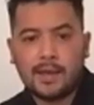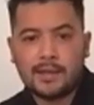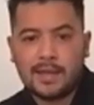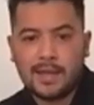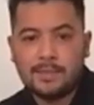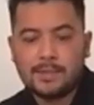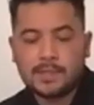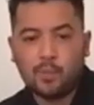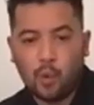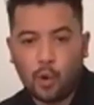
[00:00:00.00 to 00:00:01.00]
it
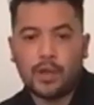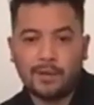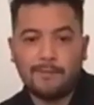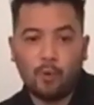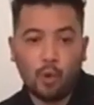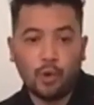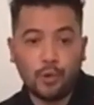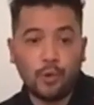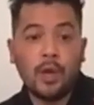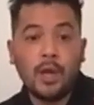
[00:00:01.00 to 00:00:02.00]
keeps working for
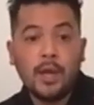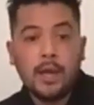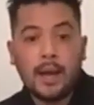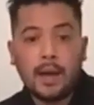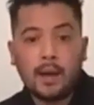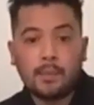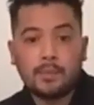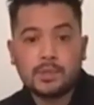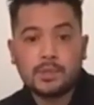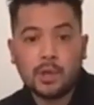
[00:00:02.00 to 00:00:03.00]
you.
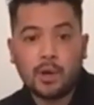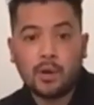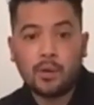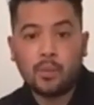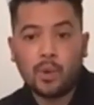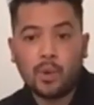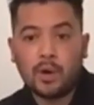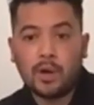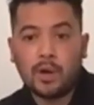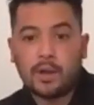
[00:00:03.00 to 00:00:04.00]
So we
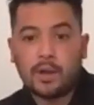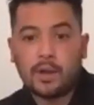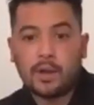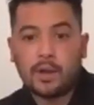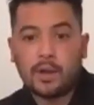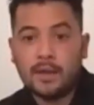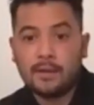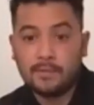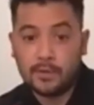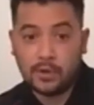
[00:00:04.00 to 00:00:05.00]
want it on there
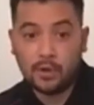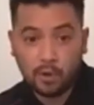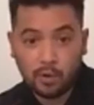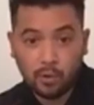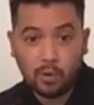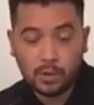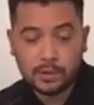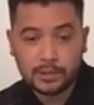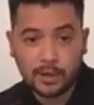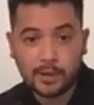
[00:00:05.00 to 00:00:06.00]
for the long haul.
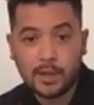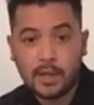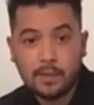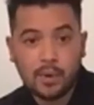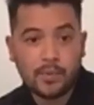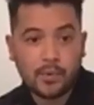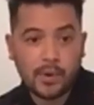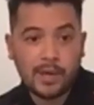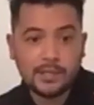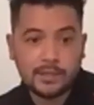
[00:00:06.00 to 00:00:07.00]
So
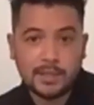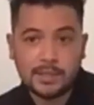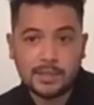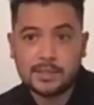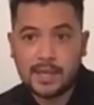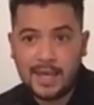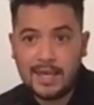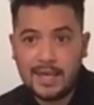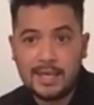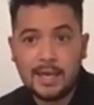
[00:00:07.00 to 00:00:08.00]
preparation is
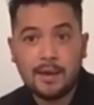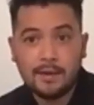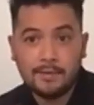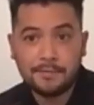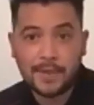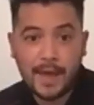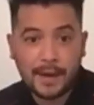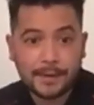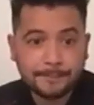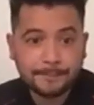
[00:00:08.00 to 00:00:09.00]
key for that.